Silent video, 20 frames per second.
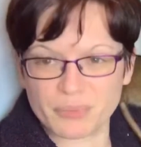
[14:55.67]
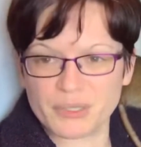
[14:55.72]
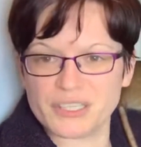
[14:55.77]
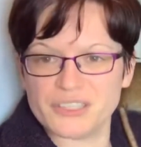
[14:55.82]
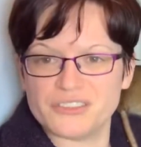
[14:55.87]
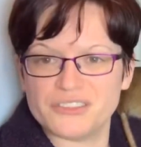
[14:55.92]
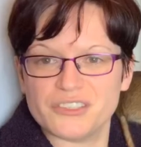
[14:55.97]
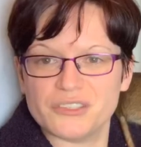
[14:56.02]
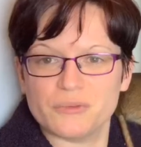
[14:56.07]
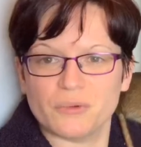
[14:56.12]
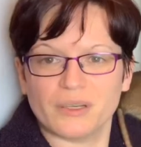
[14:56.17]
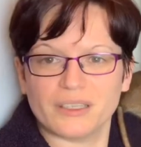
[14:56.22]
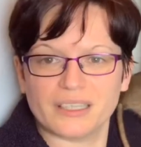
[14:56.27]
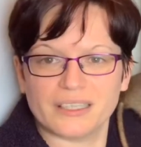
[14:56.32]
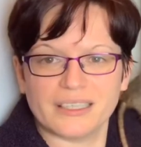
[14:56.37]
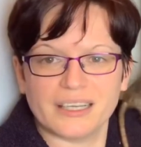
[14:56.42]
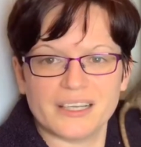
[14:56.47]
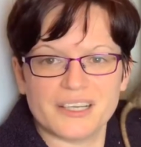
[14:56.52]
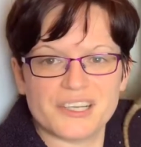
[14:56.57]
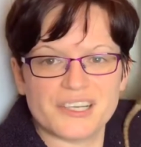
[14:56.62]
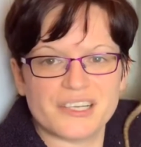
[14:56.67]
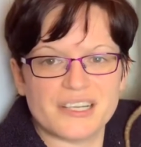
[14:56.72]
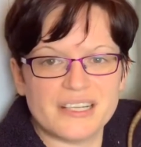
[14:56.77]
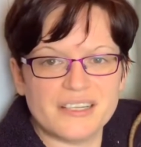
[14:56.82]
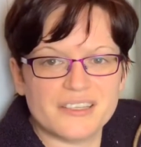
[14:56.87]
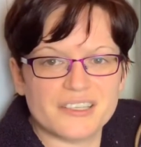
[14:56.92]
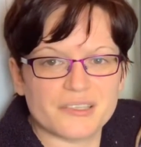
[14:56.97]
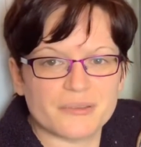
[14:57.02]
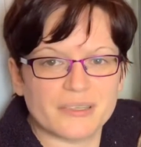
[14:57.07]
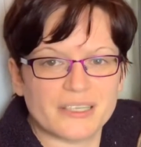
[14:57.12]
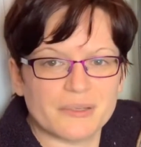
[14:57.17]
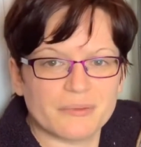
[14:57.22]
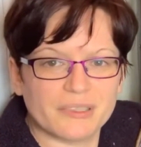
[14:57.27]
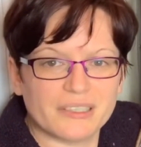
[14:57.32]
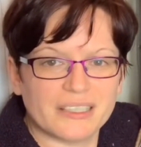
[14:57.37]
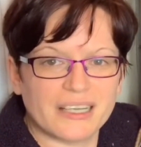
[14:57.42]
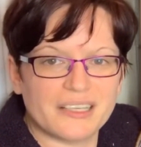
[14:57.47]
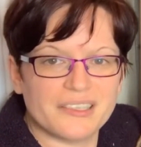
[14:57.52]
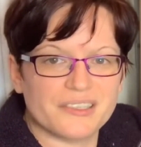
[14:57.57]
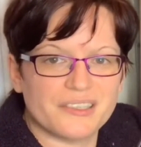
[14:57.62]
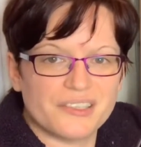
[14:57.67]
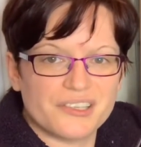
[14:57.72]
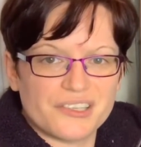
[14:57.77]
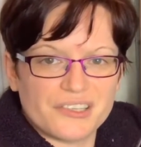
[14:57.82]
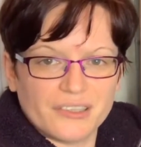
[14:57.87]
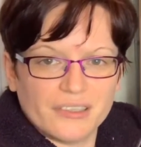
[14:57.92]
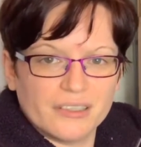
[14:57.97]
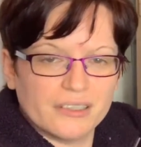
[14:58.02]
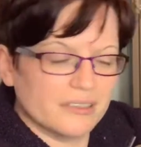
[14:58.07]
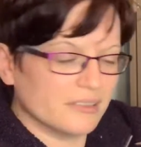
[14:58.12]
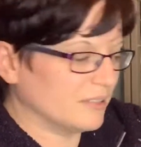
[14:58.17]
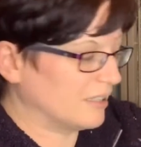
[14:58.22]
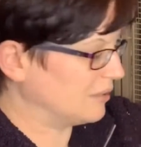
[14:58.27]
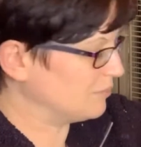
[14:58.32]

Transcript: But you do want a nice sheen to it. You want nice and short.